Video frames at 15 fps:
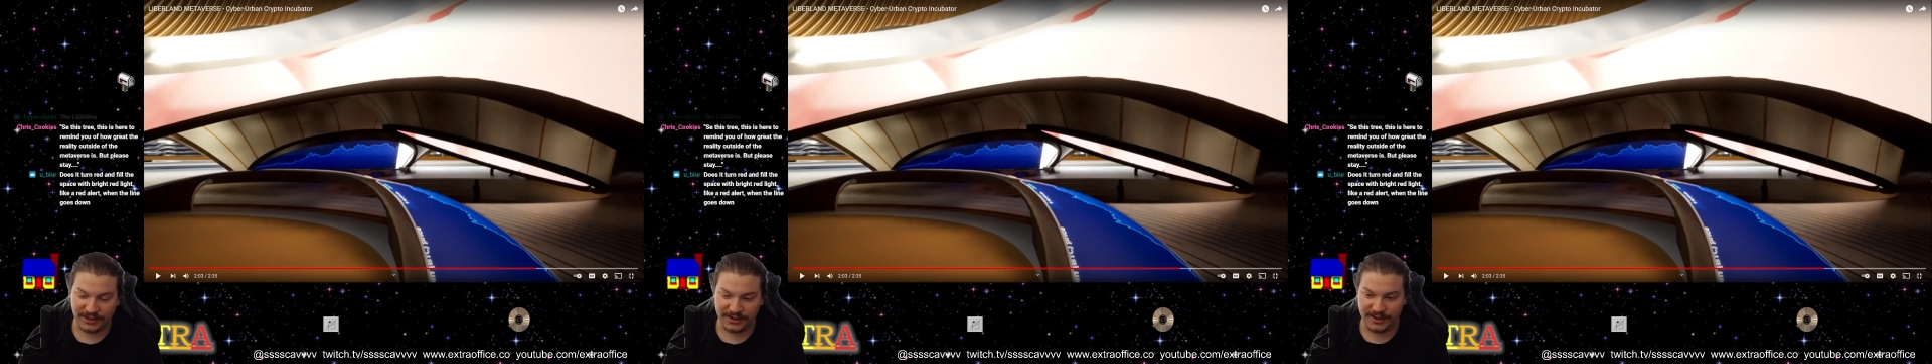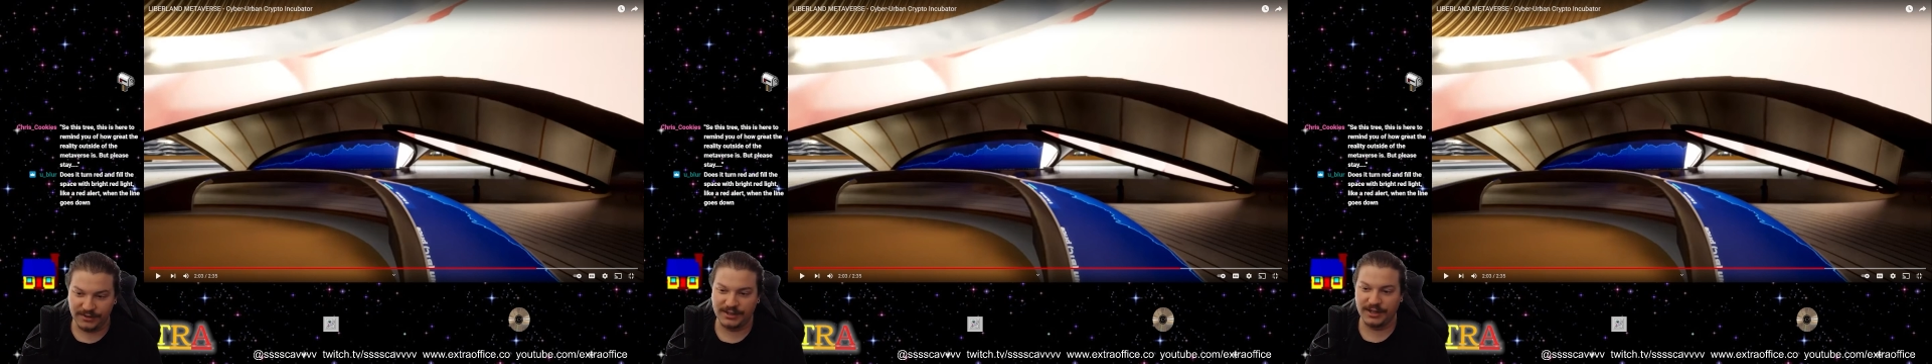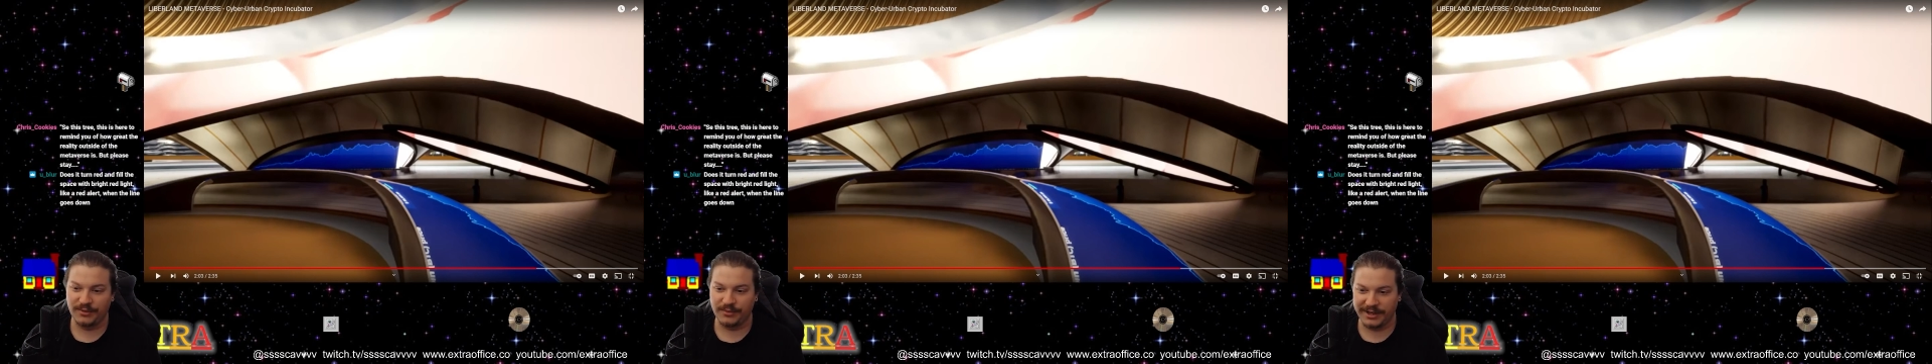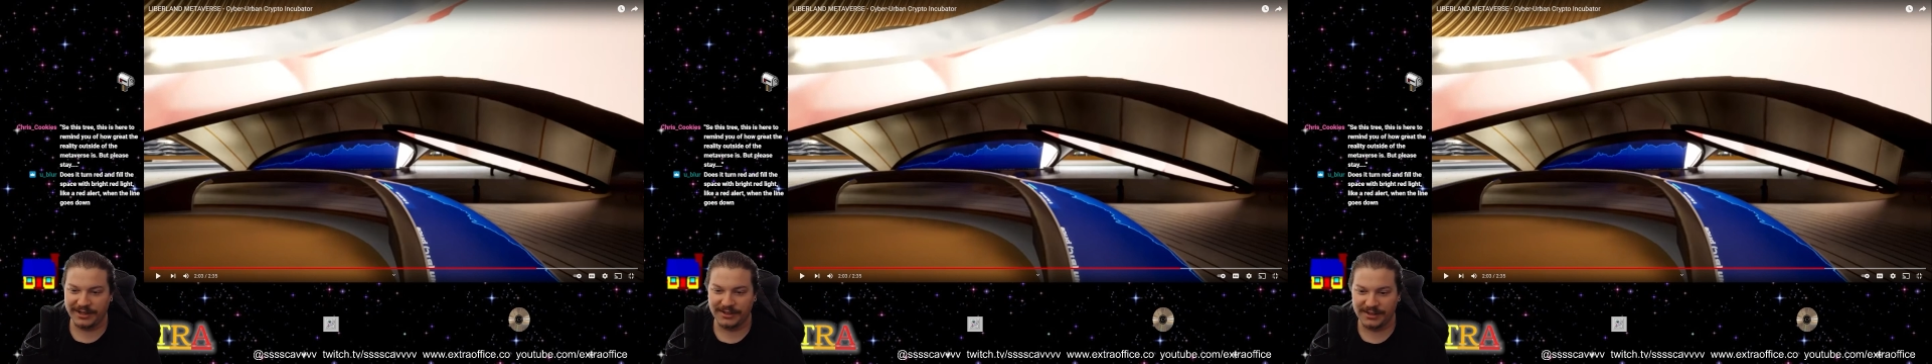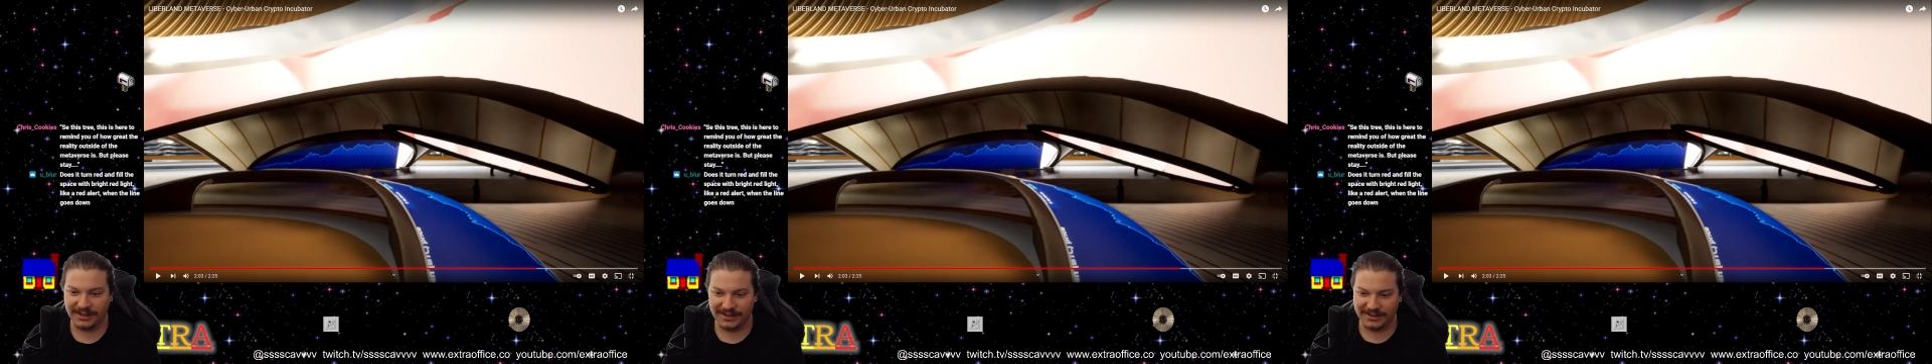are using
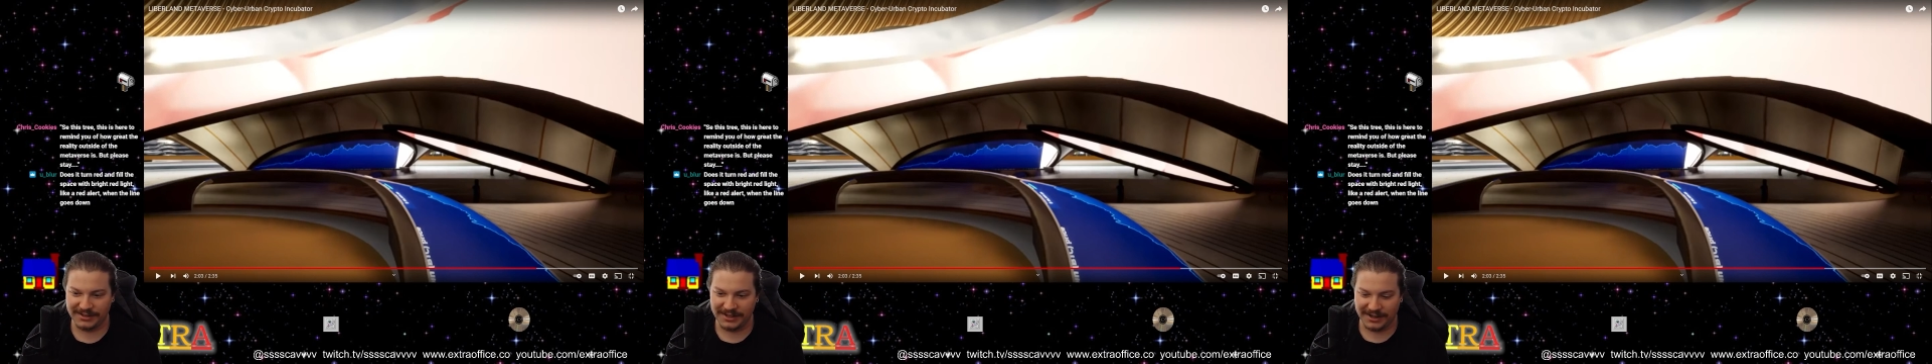real,